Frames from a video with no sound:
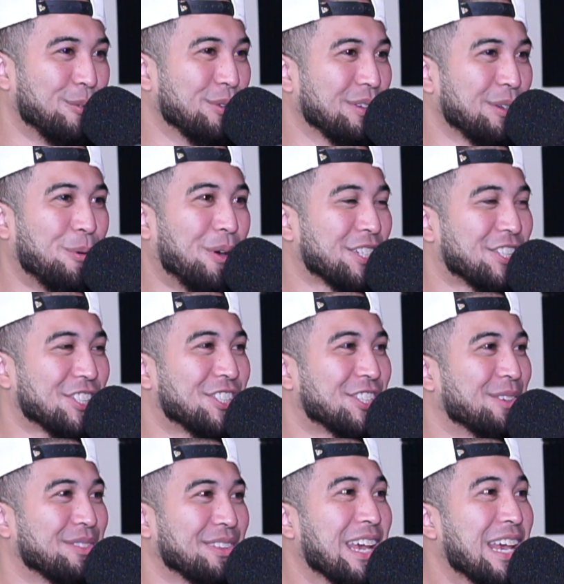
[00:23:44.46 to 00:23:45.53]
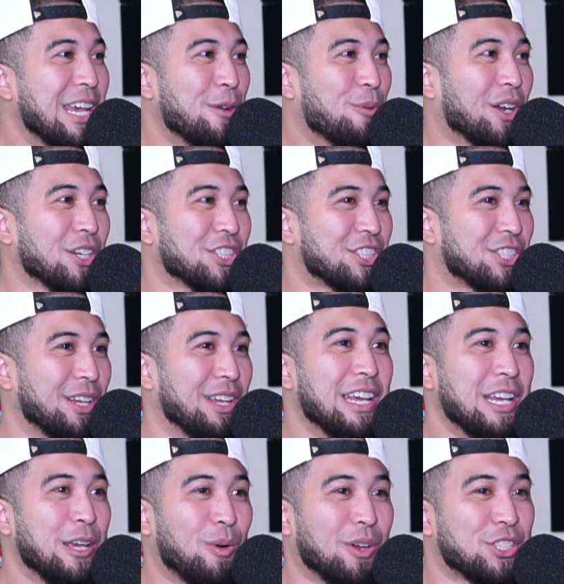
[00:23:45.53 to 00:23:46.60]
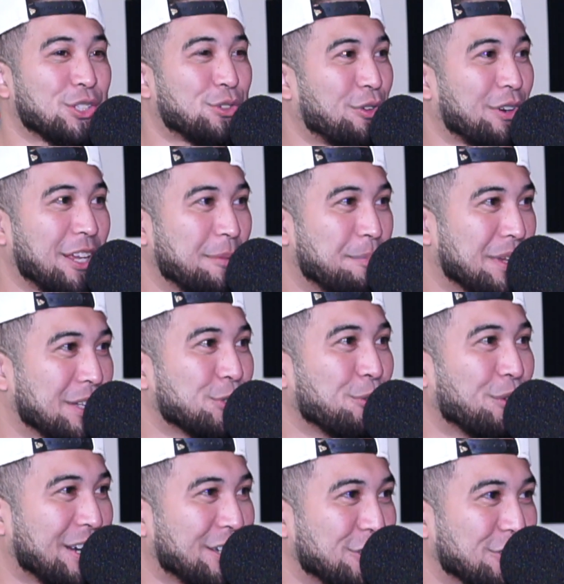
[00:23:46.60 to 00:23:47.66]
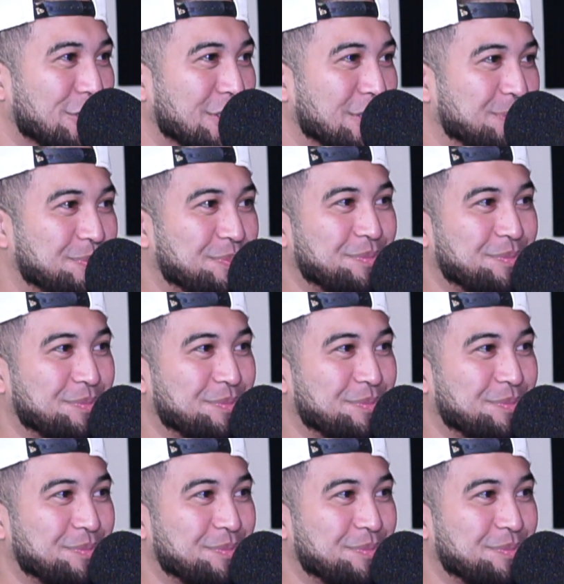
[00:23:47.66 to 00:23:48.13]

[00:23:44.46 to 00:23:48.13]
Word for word: Anymore. Well, he watches something. He watches freaking Miss Rachel.